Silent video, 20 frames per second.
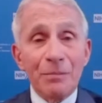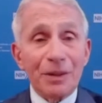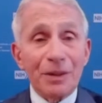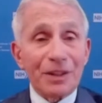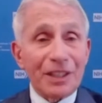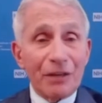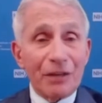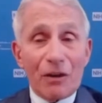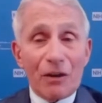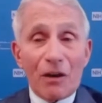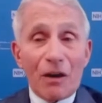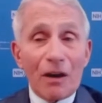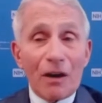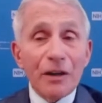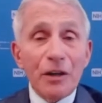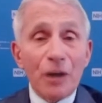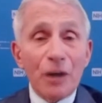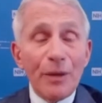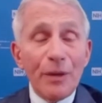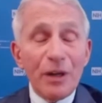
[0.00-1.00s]
but there
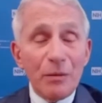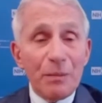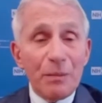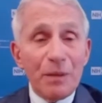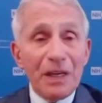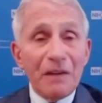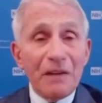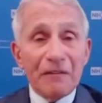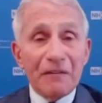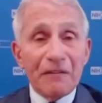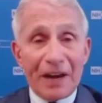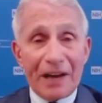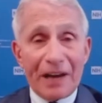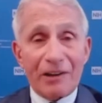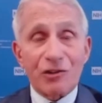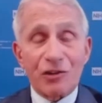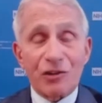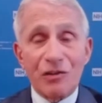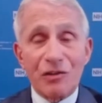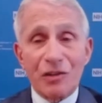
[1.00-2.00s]
are going to be
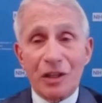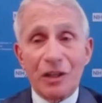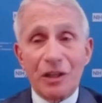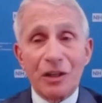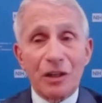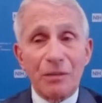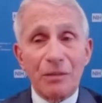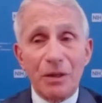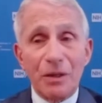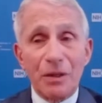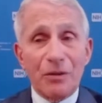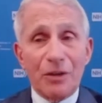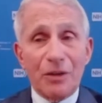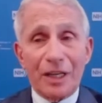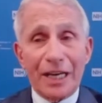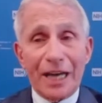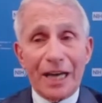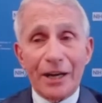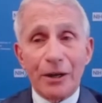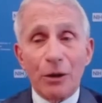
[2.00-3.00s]
infections in the community.